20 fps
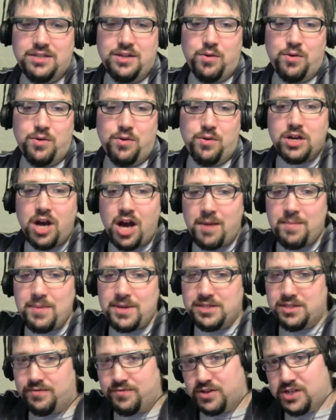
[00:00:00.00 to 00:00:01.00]
us know. Or in
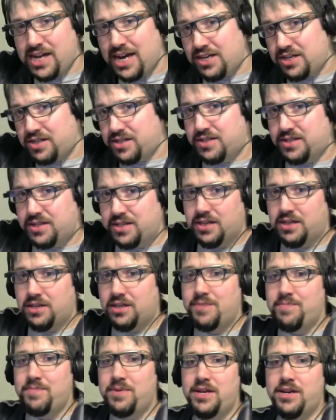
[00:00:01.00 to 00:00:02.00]
comments if you're catching this in the
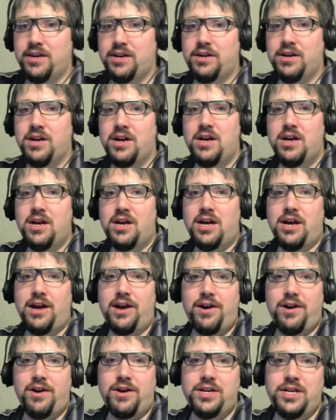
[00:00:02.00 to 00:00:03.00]
clip here
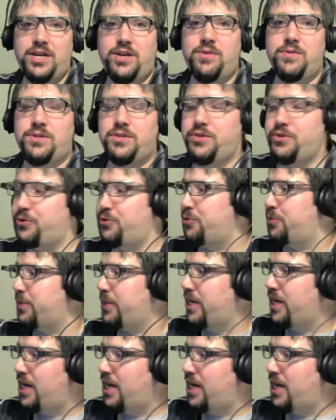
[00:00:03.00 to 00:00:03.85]
uh, on YouTube.